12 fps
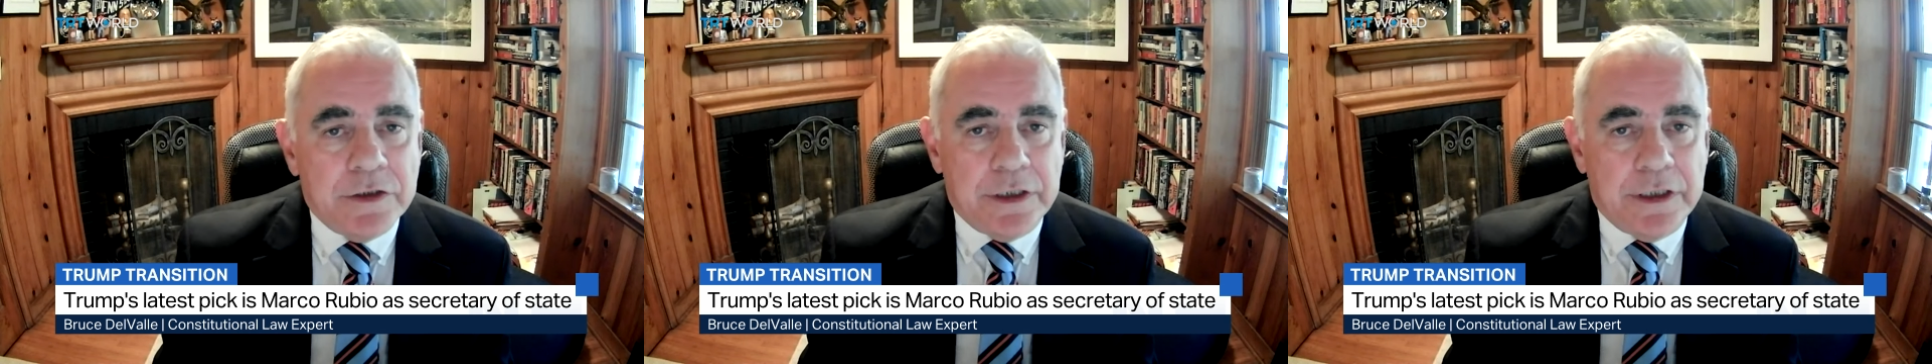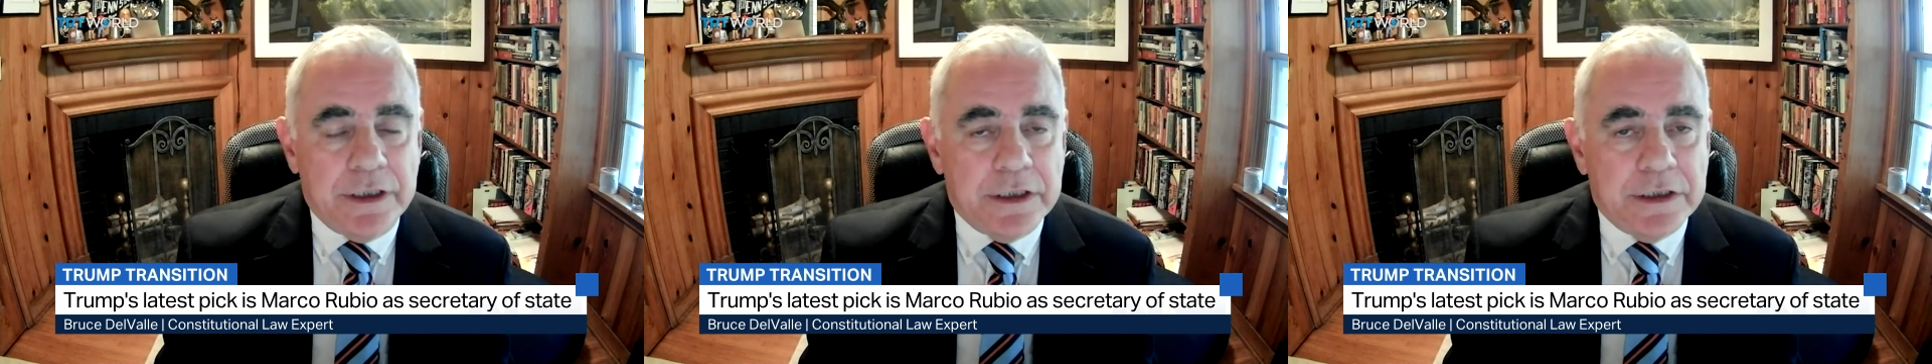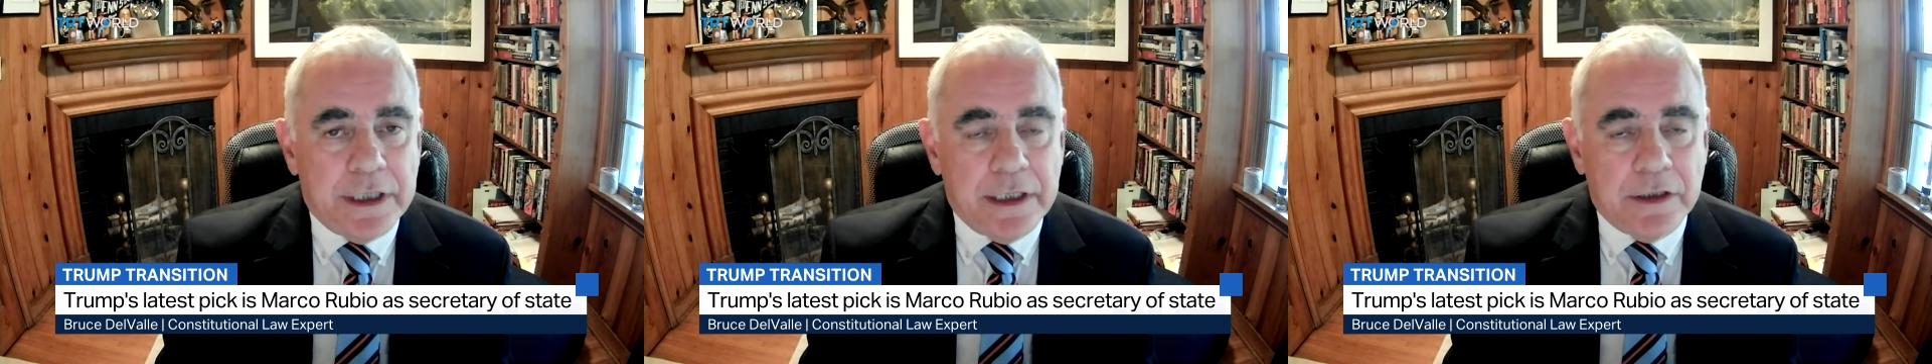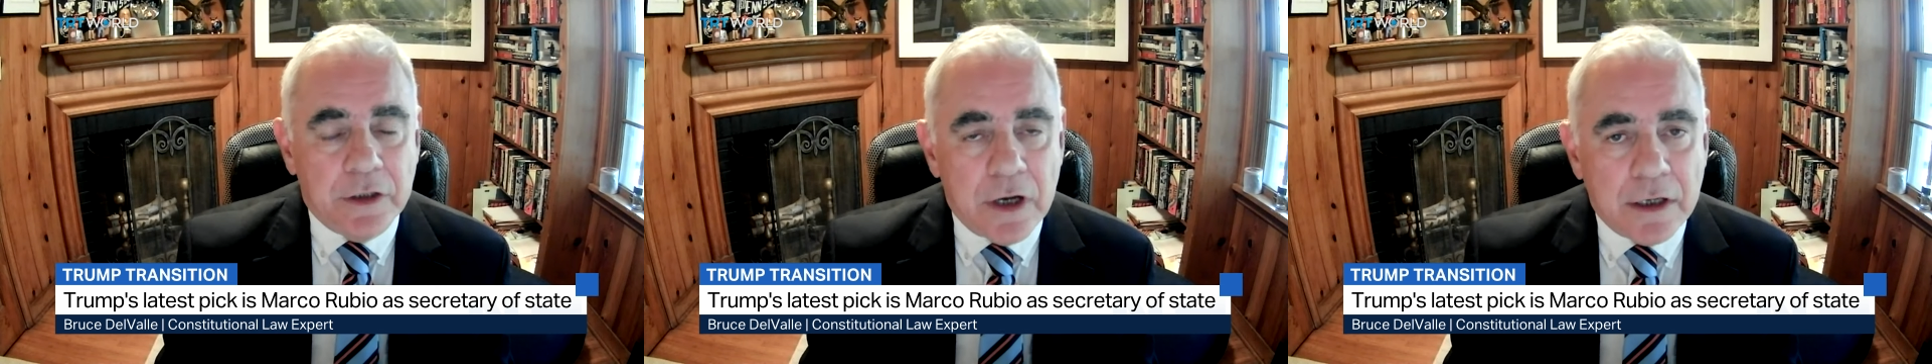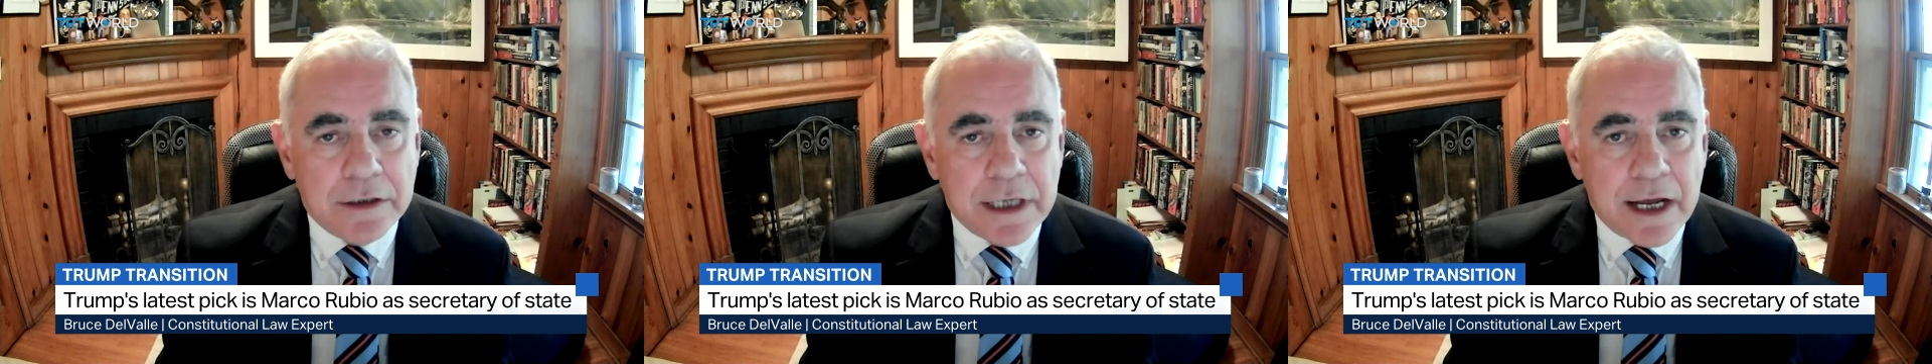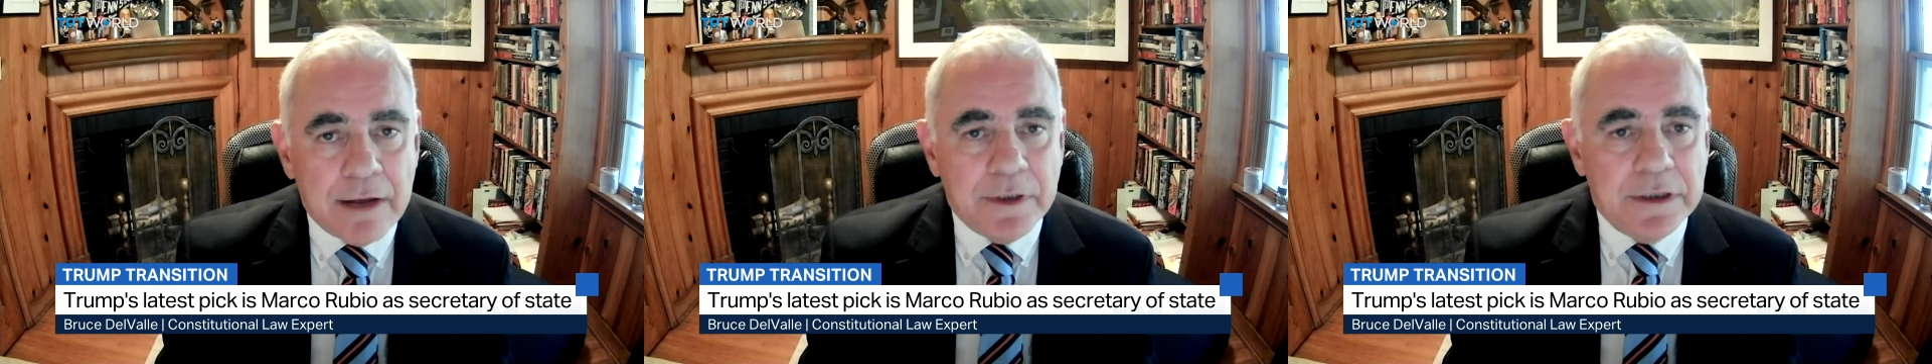She is a
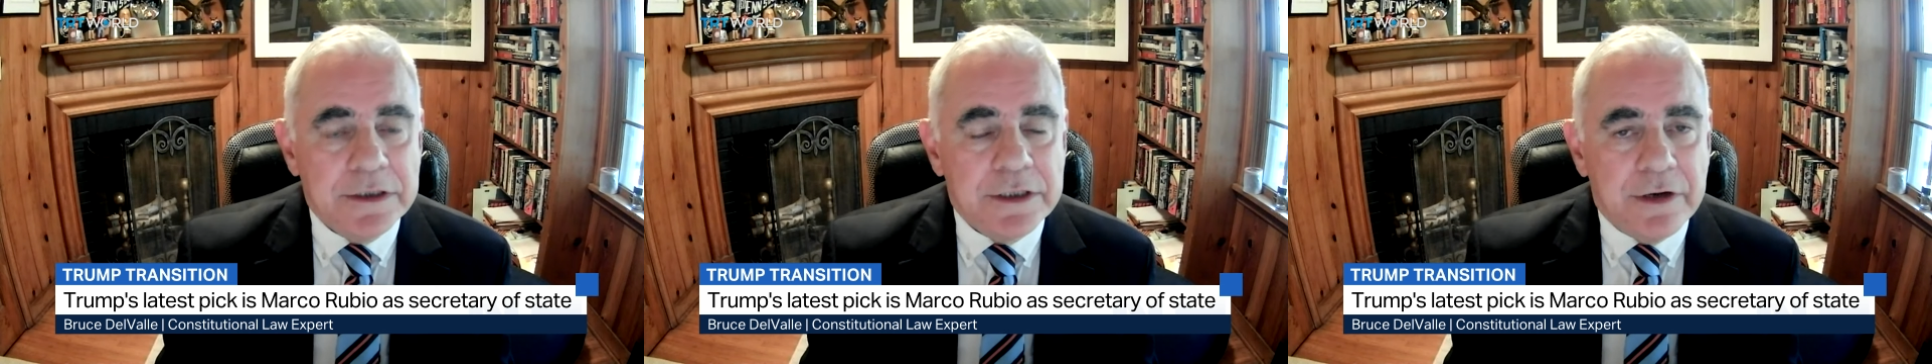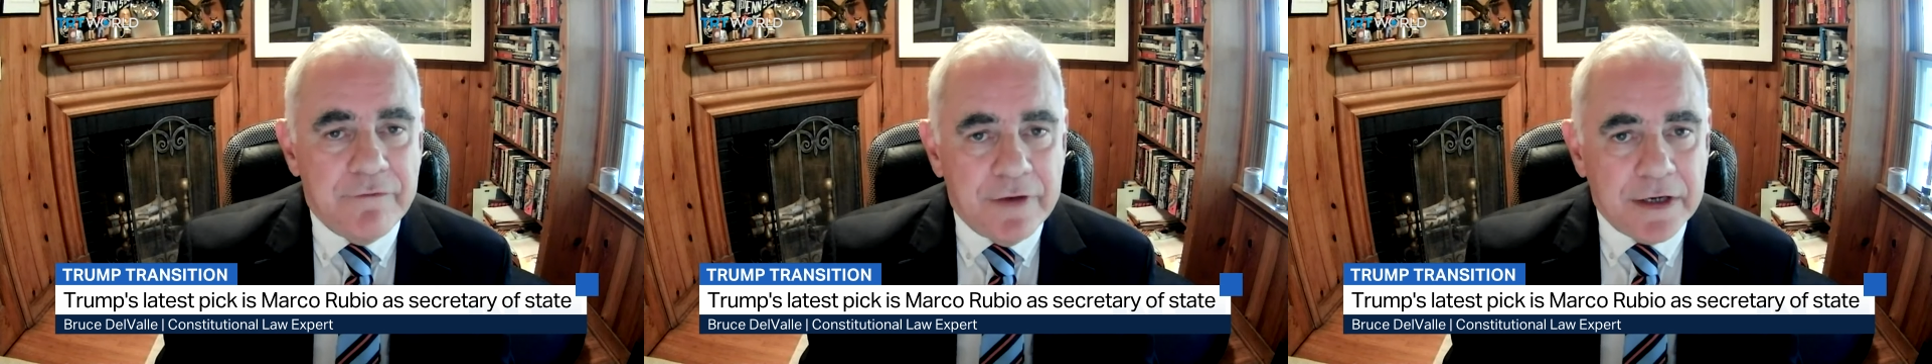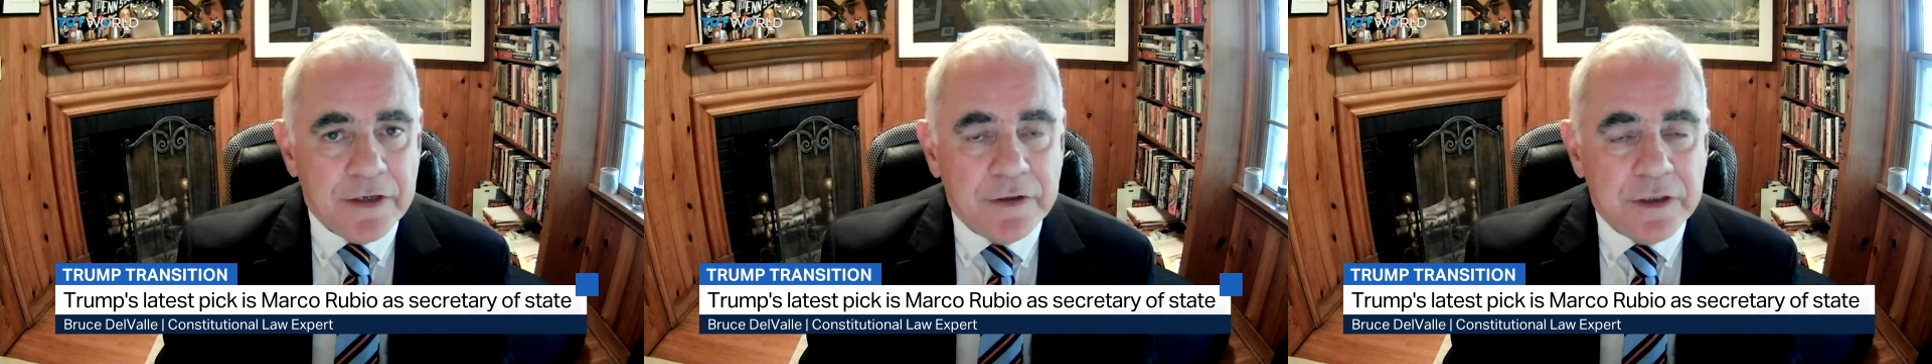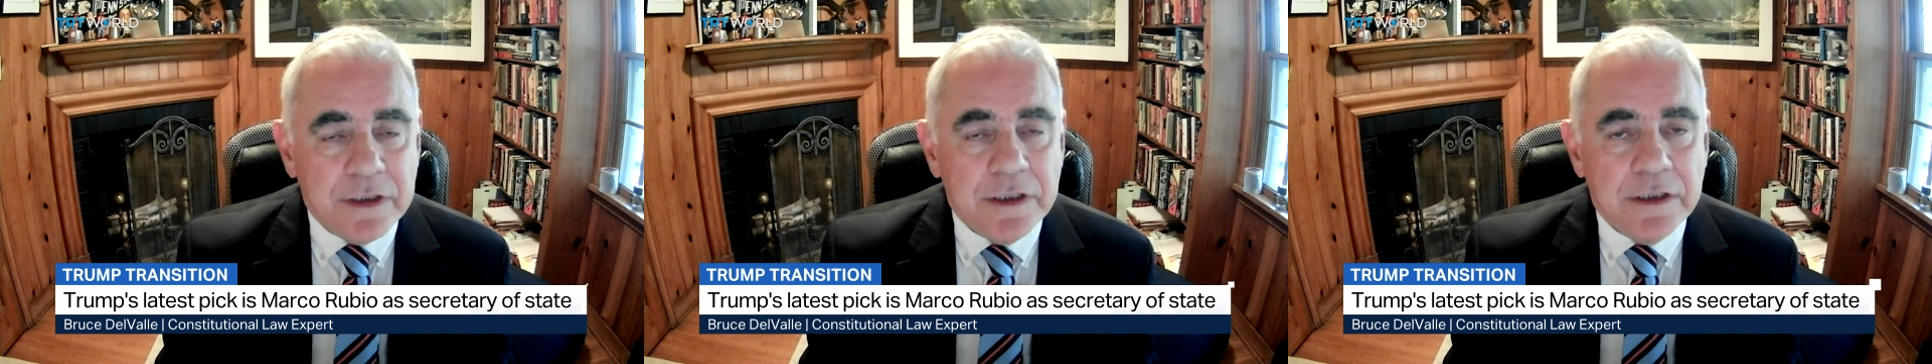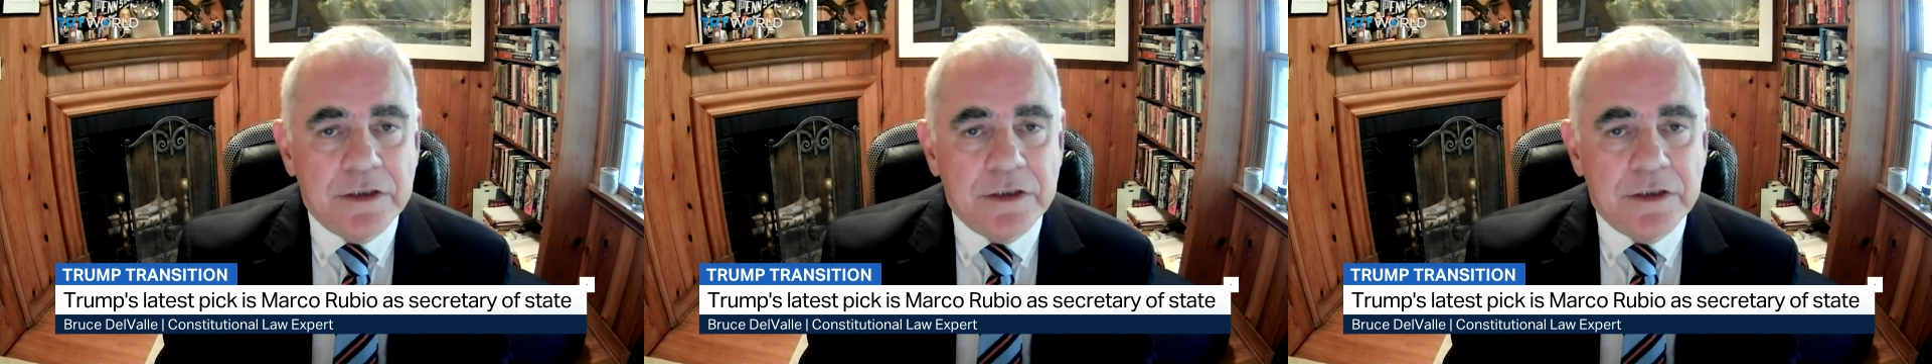longtime military veteran.